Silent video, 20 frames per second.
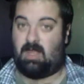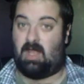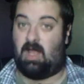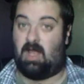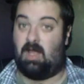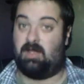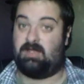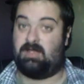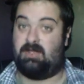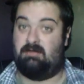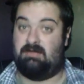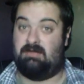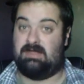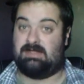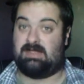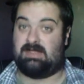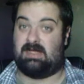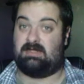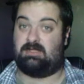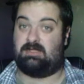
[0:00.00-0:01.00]
I do
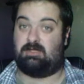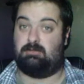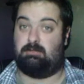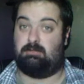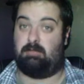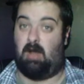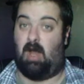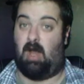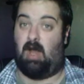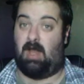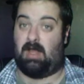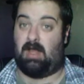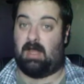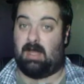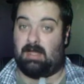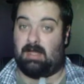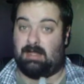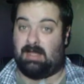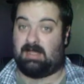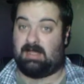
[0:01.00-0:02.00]
intend to buy
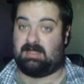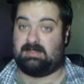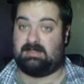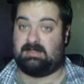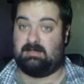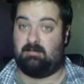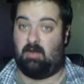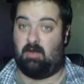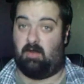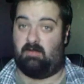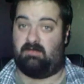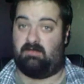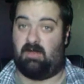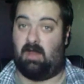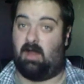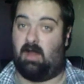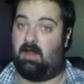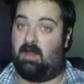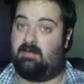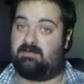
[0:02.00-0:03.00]
a Legacy Morpher.
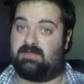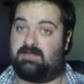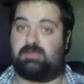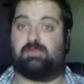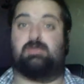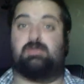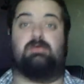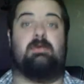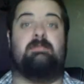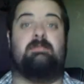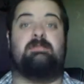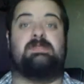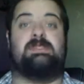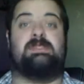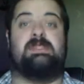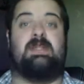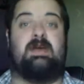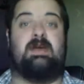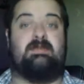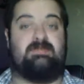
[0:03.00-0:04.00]
I've scrimped
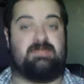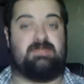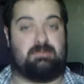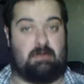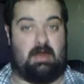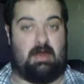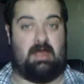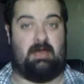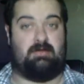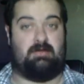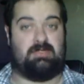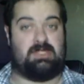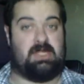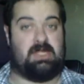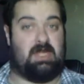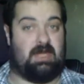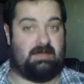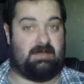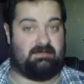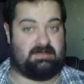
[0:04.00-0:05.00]
and I've scrounged and
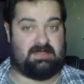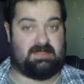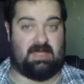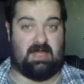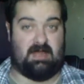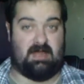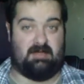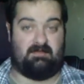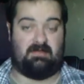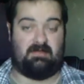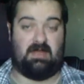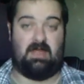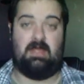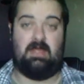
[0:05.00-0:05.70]
I've saved,